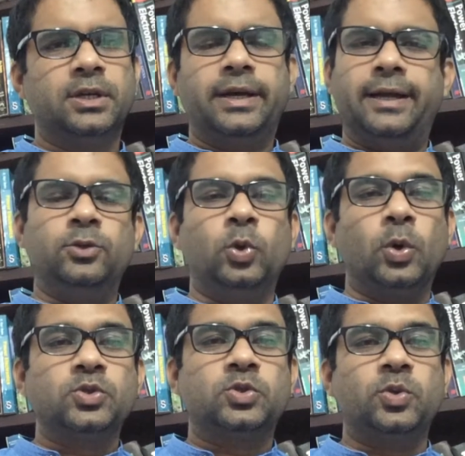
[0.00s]
and
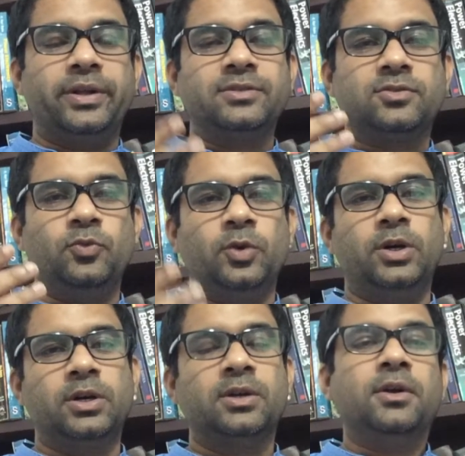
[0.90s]
those students
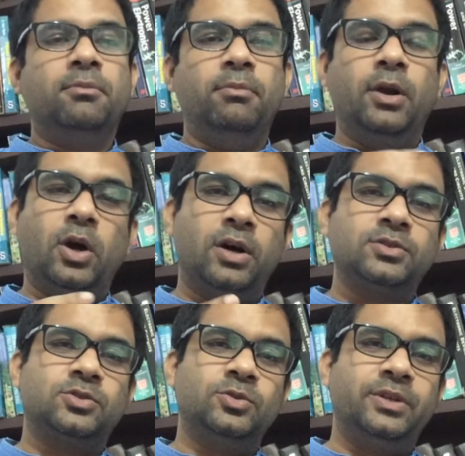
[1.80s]

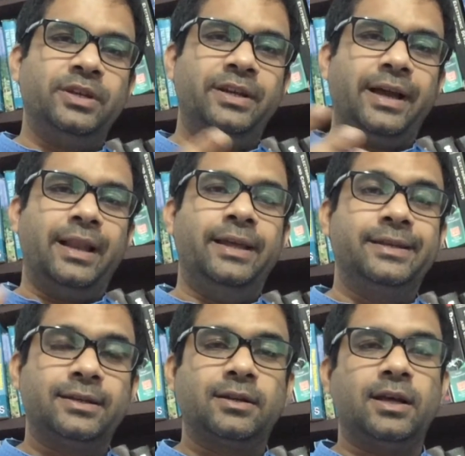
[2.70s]
belongs to the
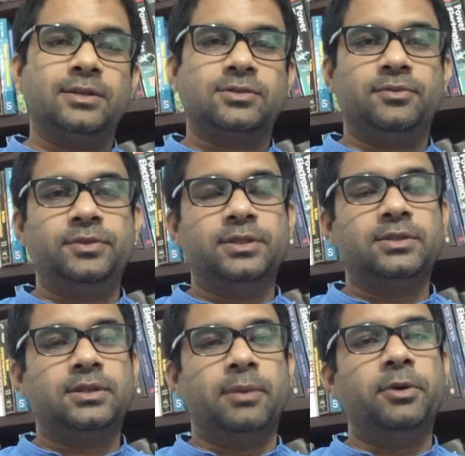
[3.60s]
elite class of the
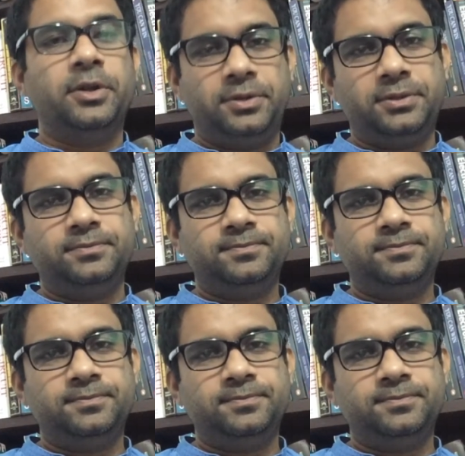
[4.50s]
community,